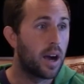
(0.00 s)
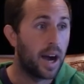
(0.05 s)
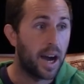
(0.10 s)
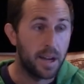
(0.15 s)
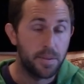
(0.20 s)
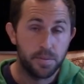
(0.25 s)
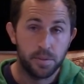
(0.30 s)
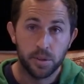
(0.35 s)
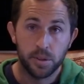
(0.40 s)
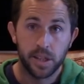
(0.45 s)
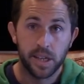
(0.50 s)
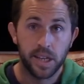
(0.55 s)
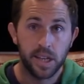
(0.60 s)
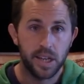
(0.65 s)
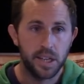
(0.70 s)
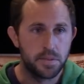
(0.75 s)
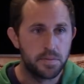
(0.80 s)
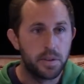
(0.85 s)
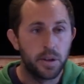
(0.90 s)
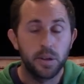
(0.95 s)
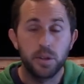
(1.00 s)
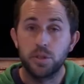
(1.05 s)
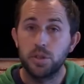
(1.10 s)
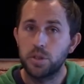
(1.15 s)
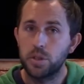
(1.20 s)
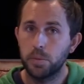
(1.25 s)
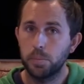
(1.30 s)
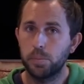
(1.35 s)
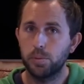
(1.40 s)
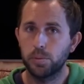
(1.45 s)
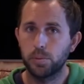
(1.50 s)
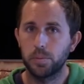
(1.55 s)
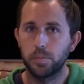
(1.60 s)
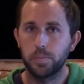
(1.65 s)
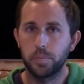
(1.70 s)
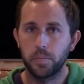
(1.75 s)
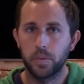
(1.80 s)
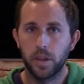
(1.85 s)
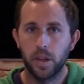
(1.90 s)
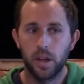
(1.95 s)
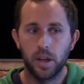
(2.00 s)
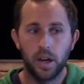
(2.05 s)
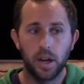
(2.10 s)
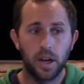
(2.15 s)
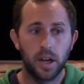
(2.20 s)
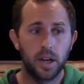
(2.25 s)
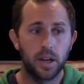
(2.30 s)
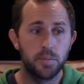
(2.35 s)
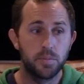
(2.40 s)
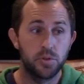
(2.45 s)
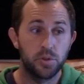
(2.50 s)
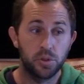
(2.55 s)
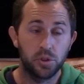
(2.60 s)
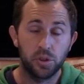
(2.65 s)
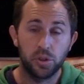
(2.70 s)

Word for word: I feel like it's very simple to